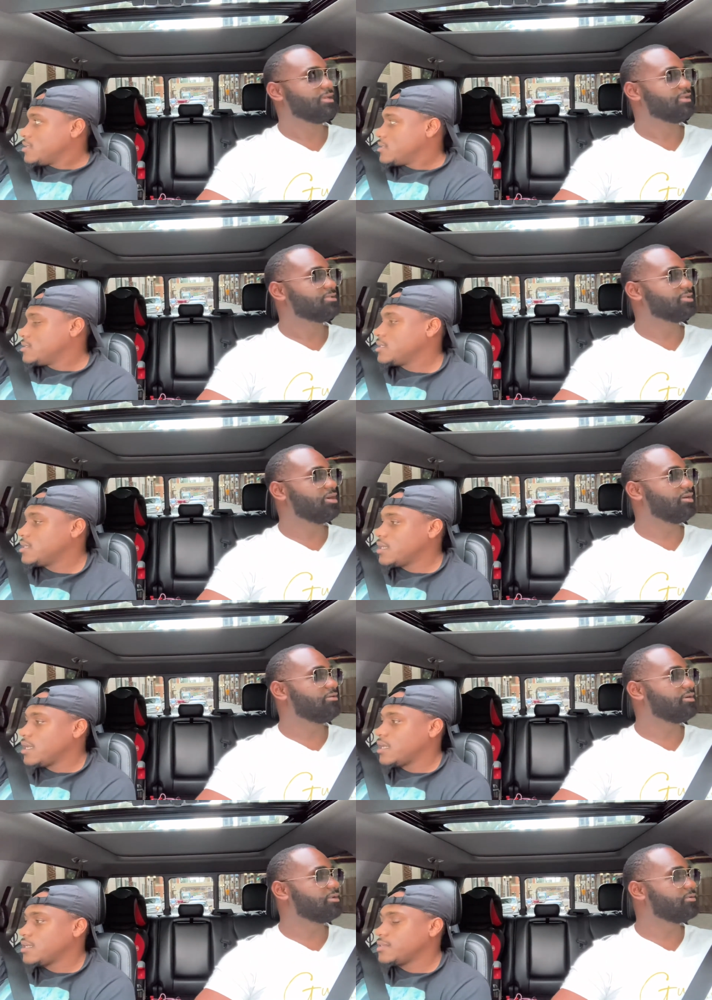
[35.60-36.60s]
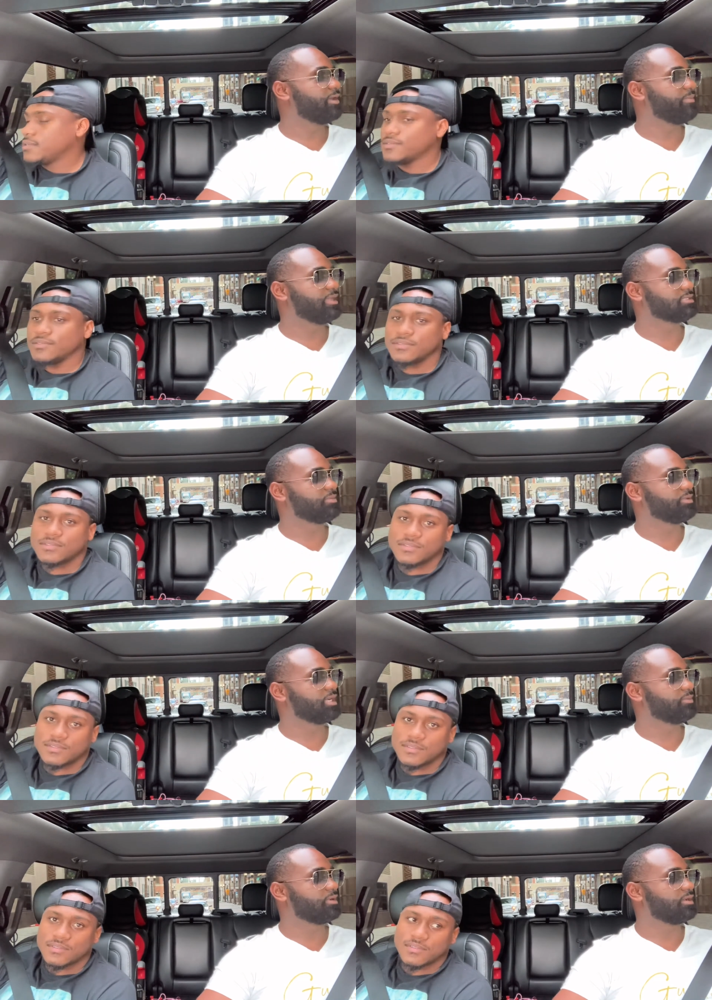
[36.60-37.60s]
Speaker 1: So we're on the way basically to pick
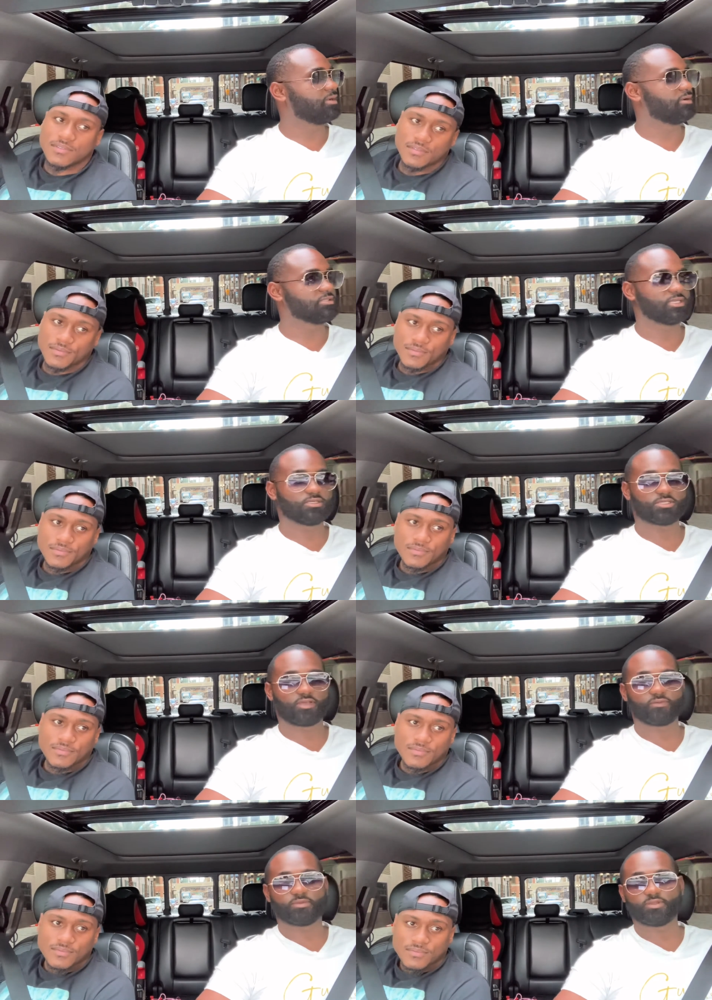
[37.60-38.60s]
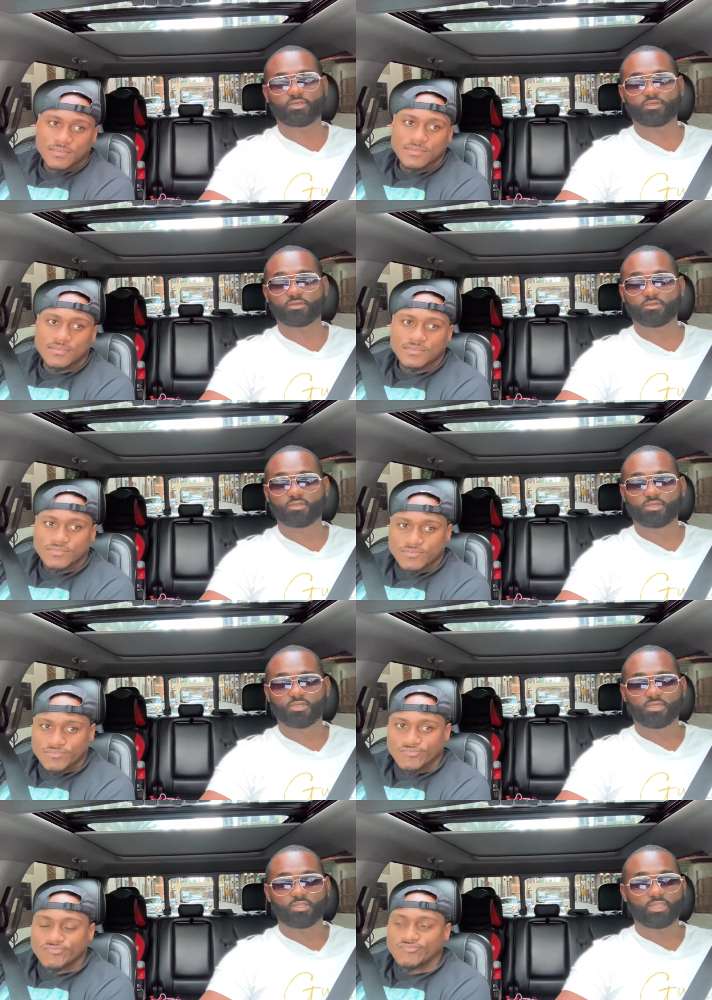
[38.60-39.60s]
up a wholesale check from a deal
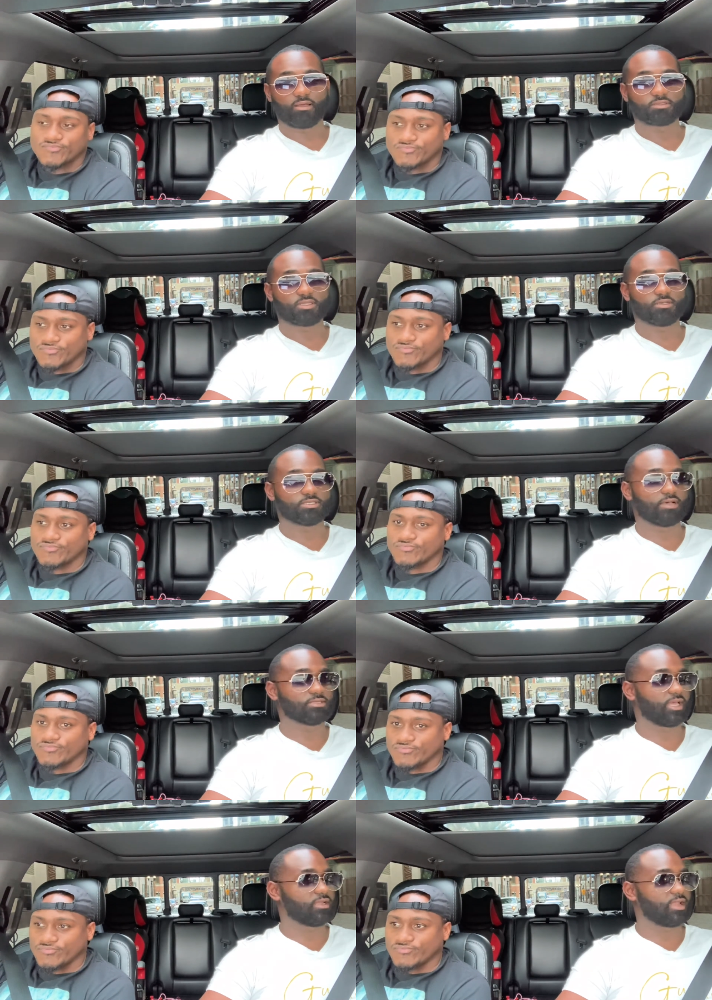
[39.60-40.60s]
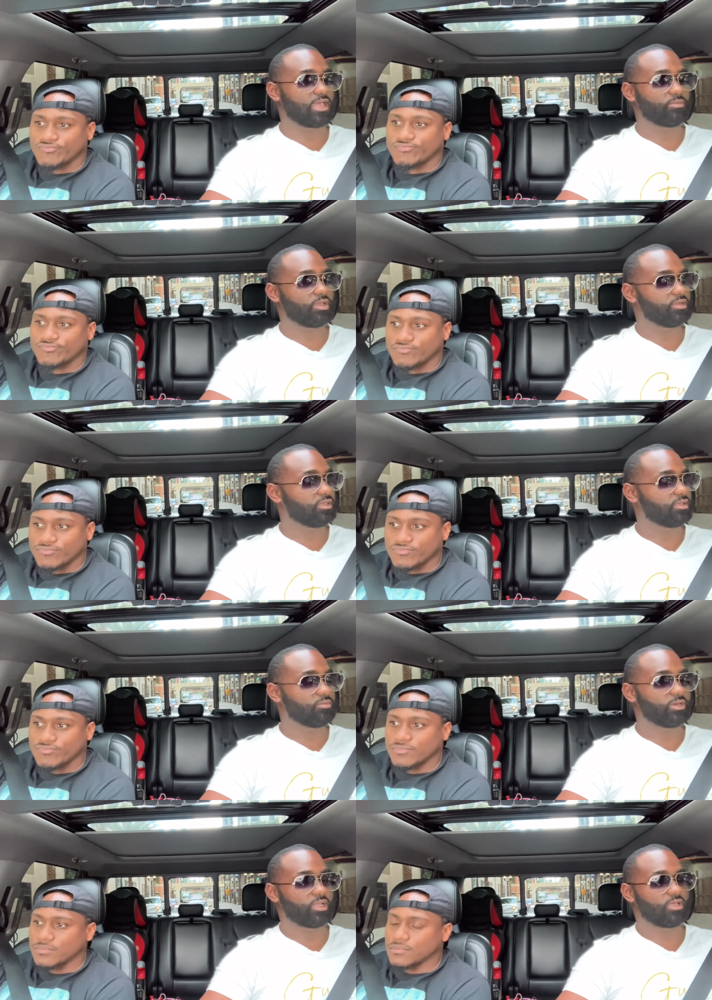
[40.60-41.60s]
that was closed. That was like a nightmare deal,
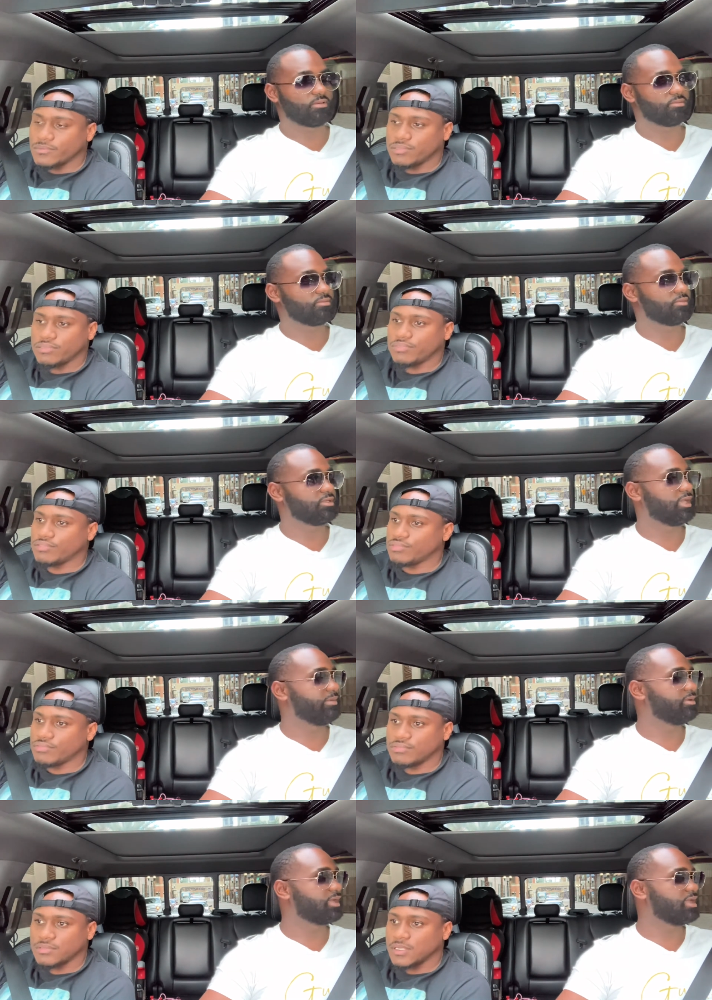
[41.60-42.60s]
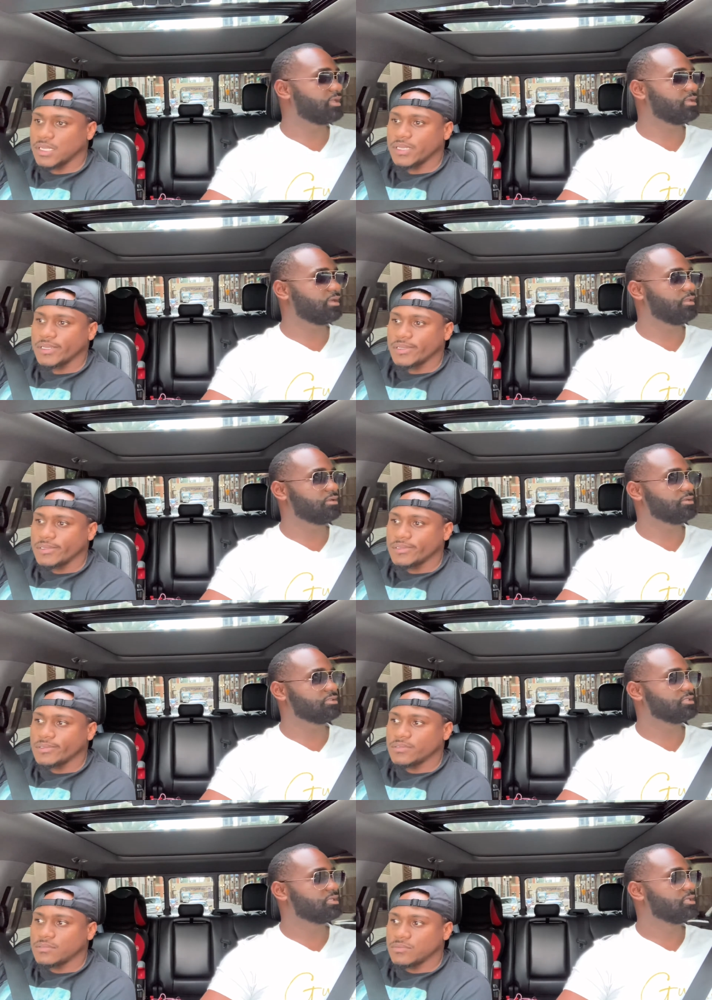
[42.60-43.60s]
but uh, we were able to kind of get it
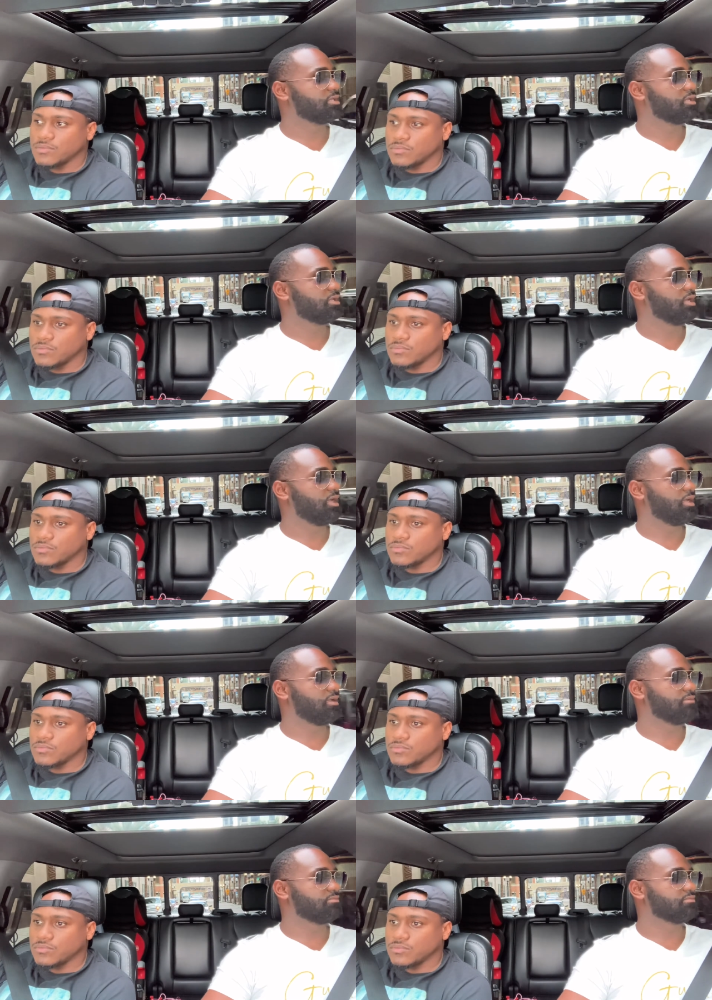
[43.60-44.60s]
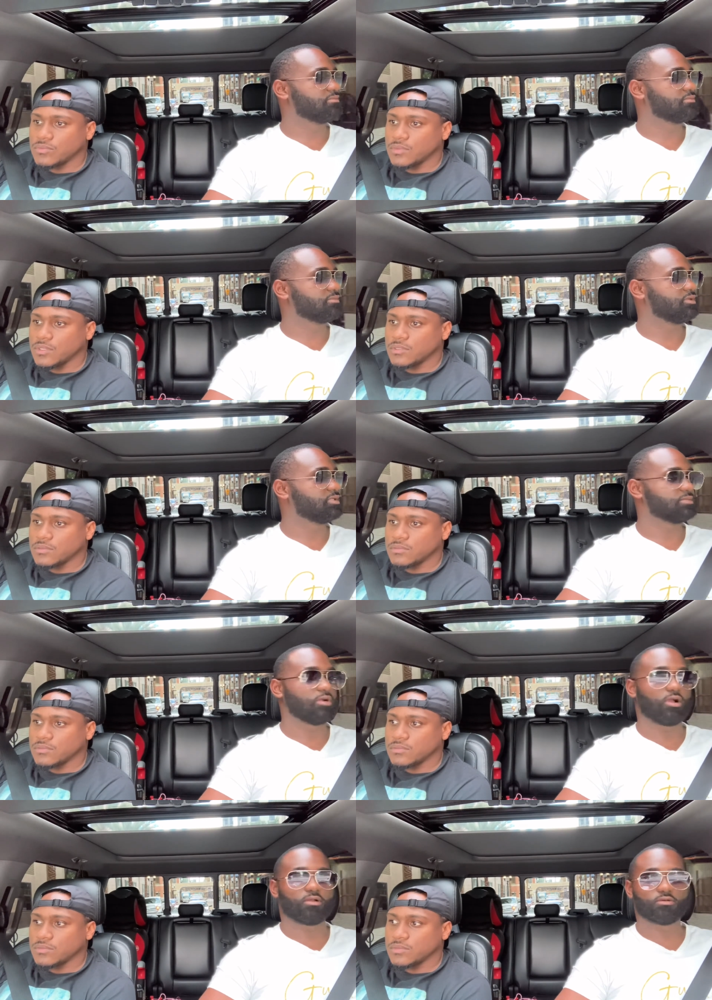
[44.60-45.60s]
closed. Um, there was some
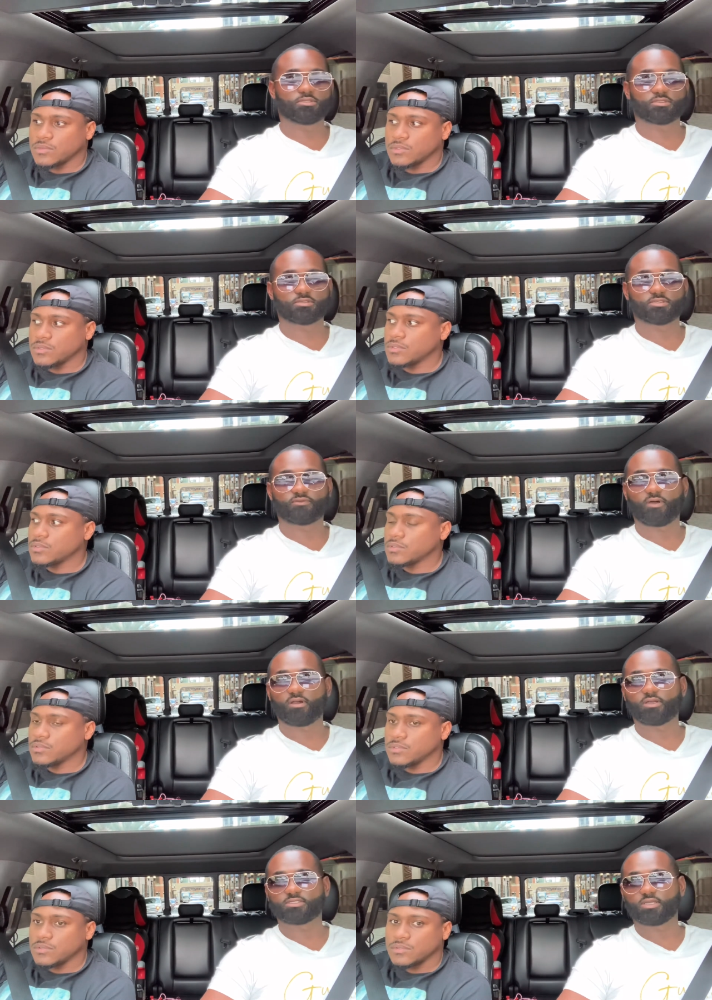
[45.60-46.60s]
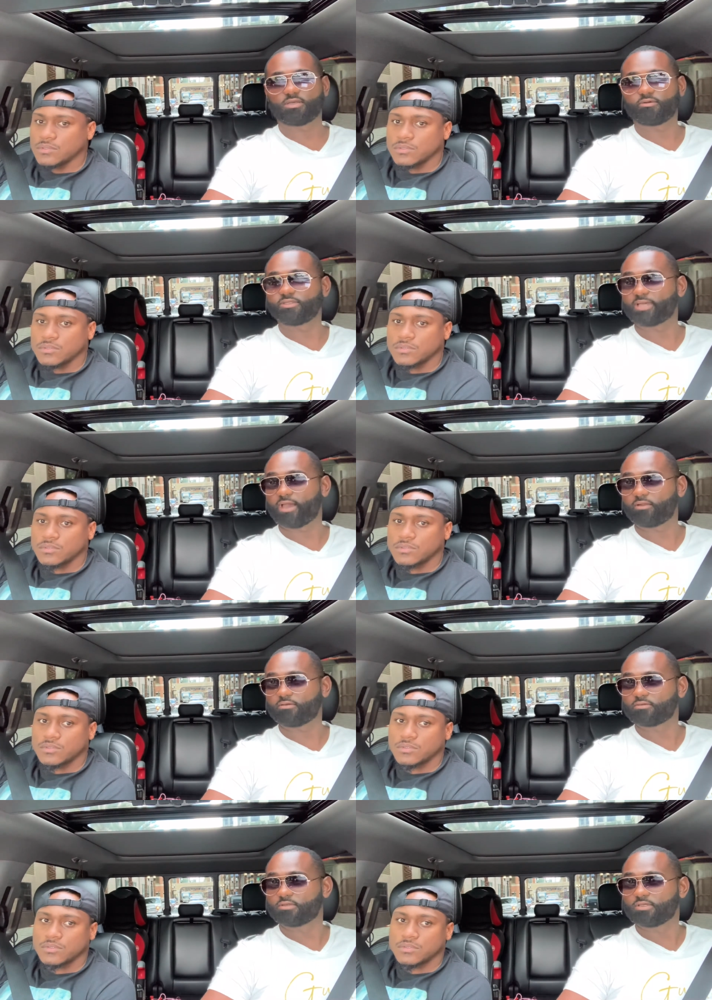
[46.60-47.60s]
hurdles as far as uh, with title,